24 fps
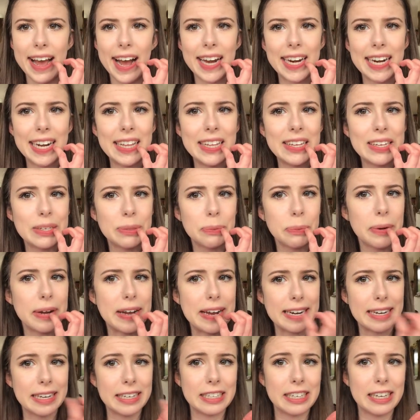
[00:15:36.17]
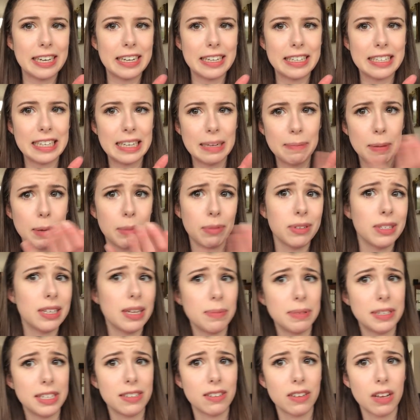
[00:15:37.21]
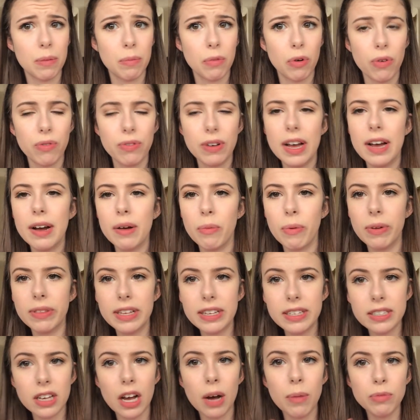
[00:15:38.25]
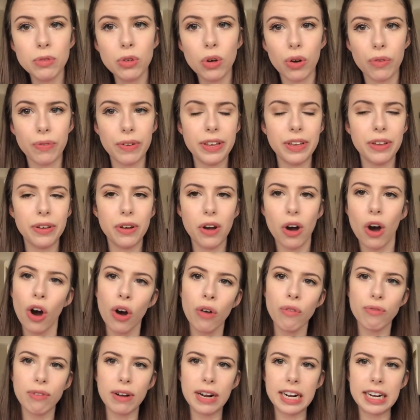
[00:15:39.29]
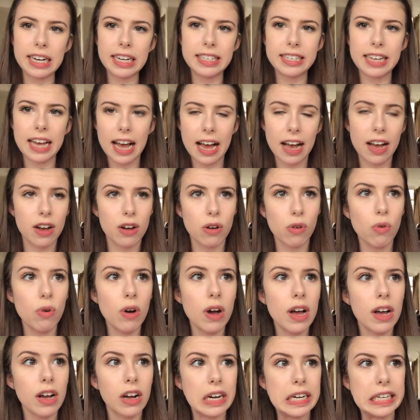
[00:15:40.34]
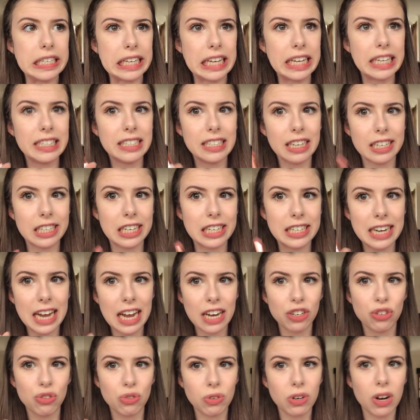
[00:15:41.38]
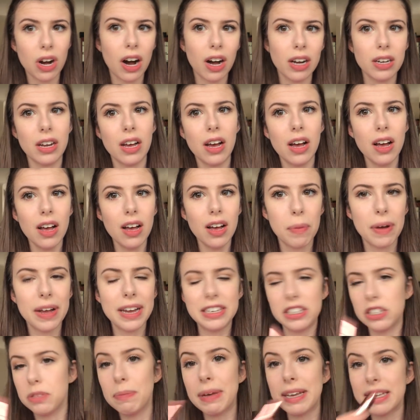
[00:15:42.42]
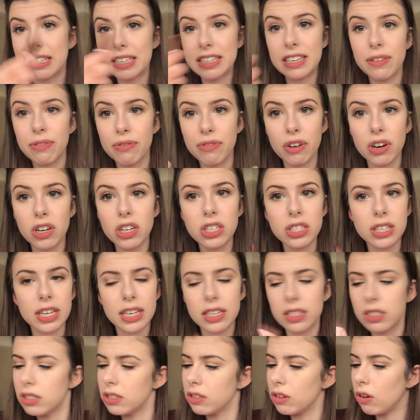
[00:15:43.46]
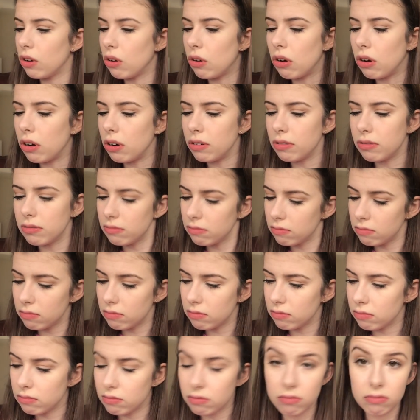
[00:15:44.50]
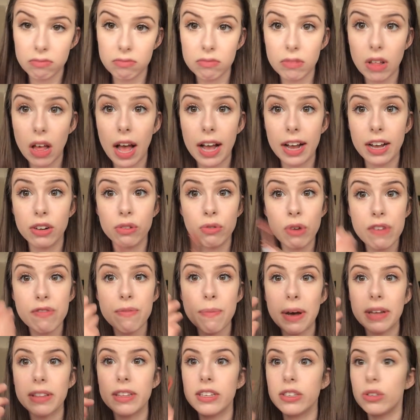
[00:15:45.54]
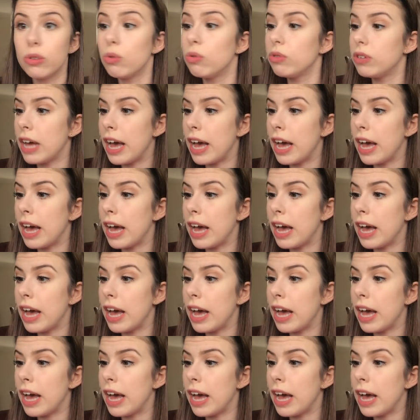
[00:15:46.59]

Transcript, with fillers: and it looks weird because you can see people's lipsticks come off? When this comes off, you can't really tell because it's such a natural colour, but it just makes a difference. It's, oh, I could rave about this all